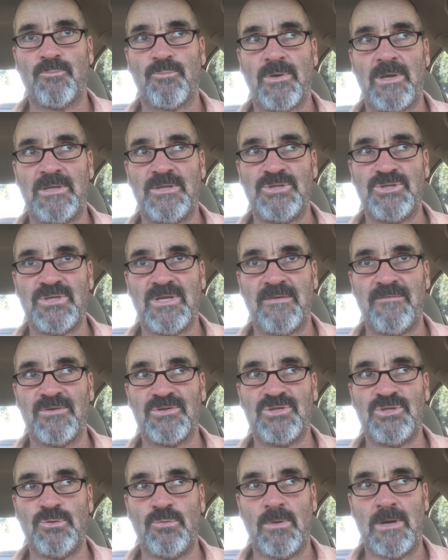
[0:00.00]
Pray that you give
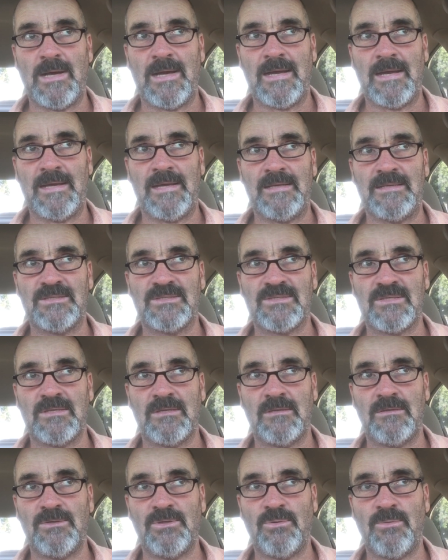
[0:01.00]
us new eyes,
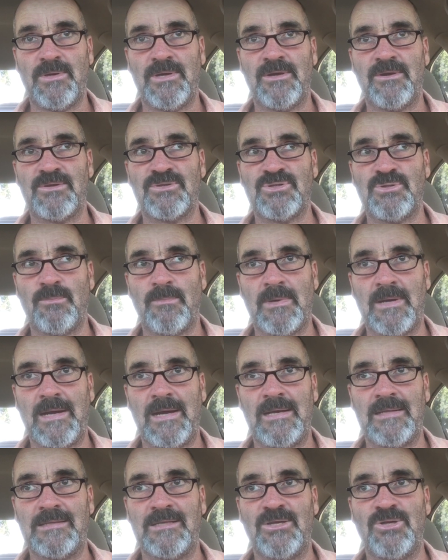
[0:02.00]
new ears, new
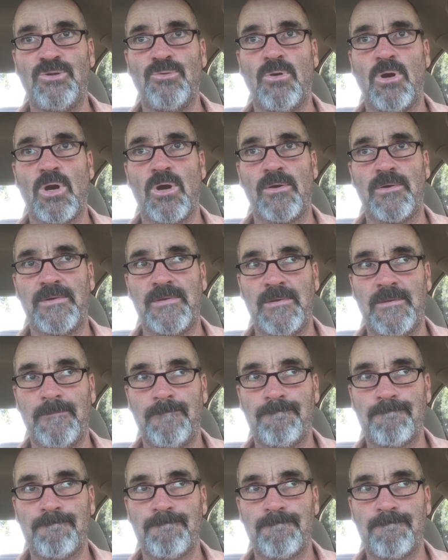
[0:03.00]
mind, and a new heart.